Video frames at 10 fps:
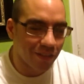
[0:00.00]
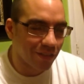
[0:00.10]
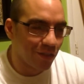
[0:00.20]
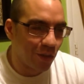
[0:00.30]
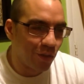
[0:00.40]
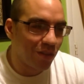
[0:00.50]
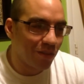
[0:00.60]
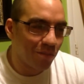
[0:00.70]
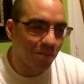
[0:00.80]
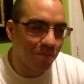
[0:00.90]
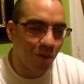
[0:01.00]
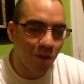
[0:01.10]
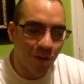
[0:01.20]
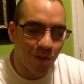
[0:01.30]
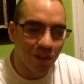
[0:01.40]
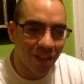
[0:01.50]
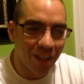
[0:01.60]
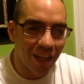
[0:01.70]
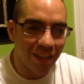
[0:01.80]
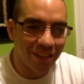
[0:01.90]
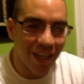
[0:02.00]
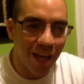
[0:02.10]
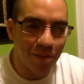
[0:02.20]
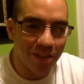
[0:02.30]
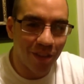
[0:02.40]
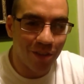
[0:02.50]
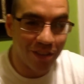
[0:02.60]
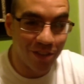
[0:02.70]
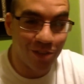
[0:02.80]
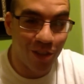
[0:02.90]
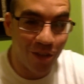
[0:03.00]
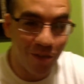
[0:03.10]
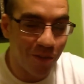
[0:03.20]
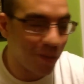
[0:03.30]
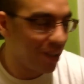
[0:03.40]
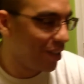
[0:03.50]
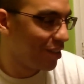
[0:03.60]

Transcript: Doing more than one thing at a time is always a struggle for me.